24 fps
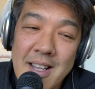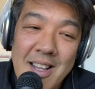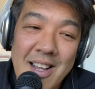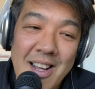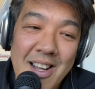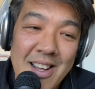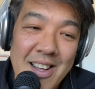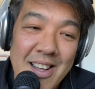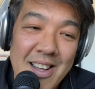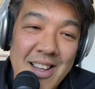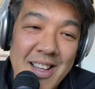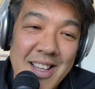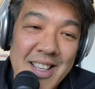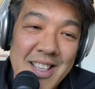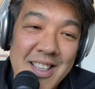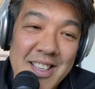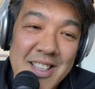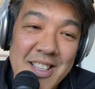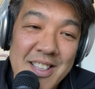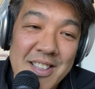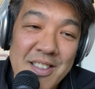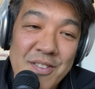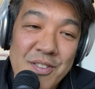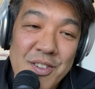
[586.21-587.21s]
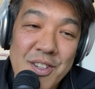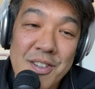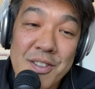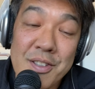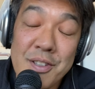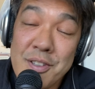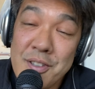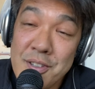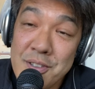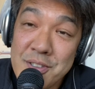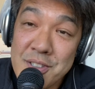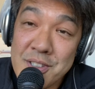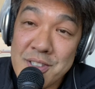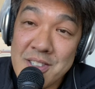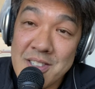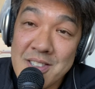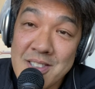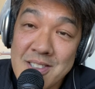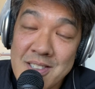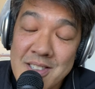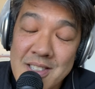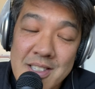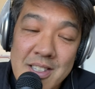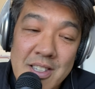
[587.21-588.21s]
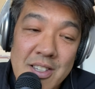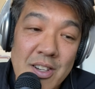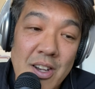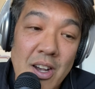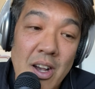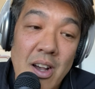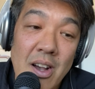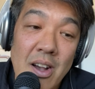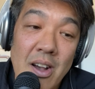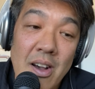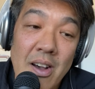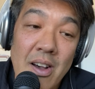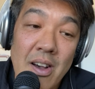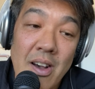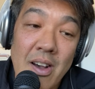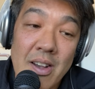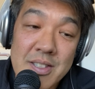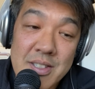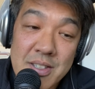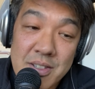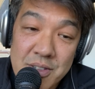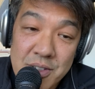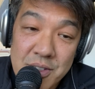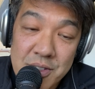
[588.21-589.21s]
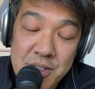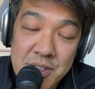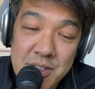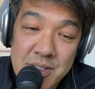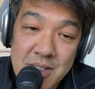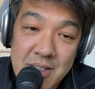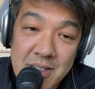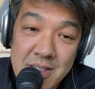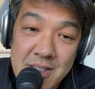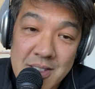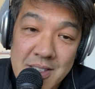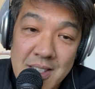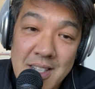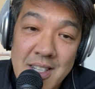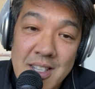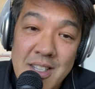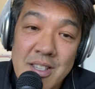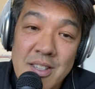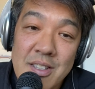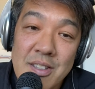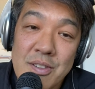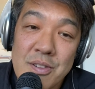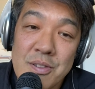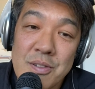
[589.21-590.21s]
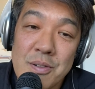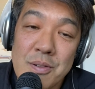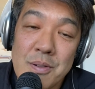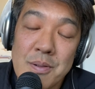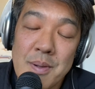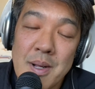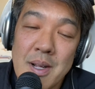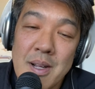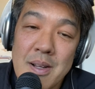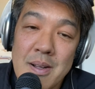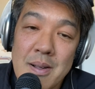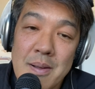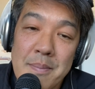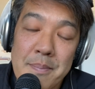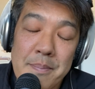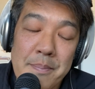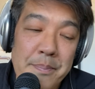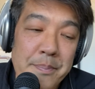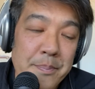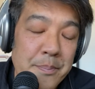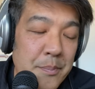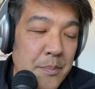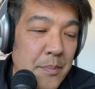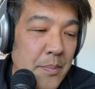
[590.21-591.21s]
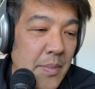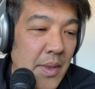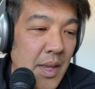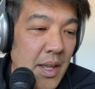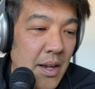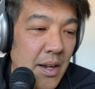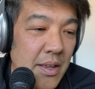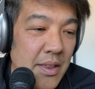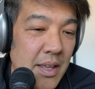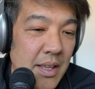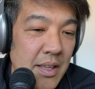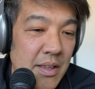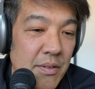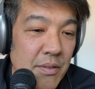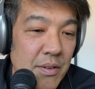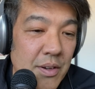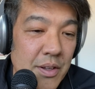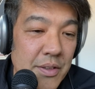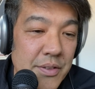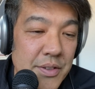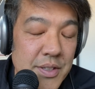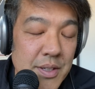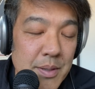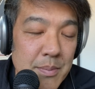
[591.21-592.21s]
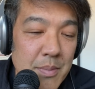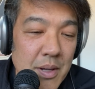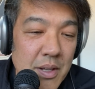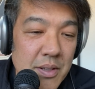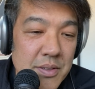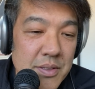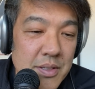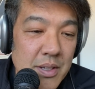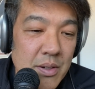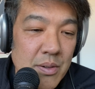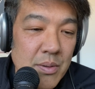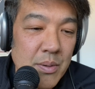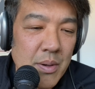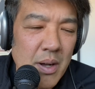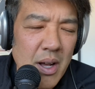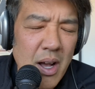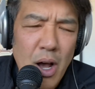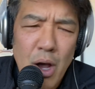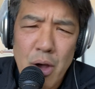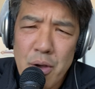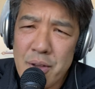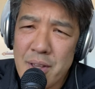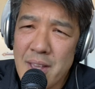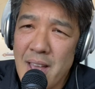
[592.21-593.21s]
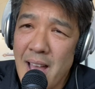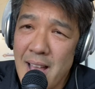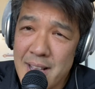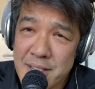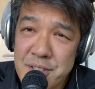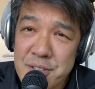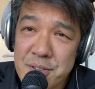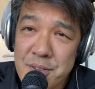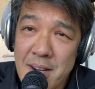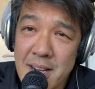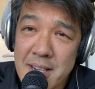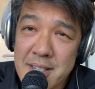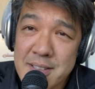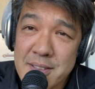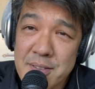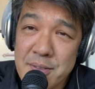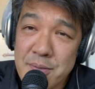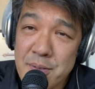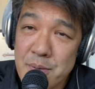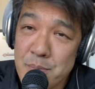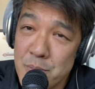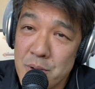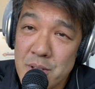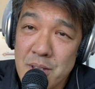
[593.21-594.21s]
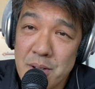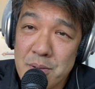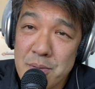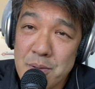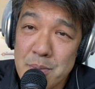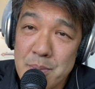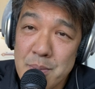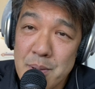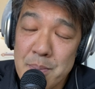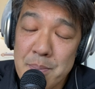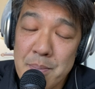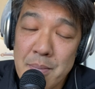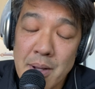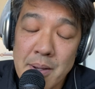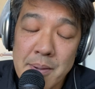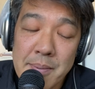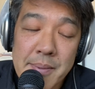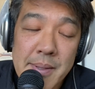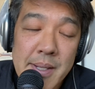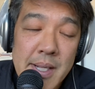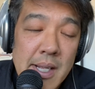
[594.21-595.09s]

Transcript: uh, and then you've got eugenol, your isoeugenol, your, um, I think you've got some also oak extract from what I remember.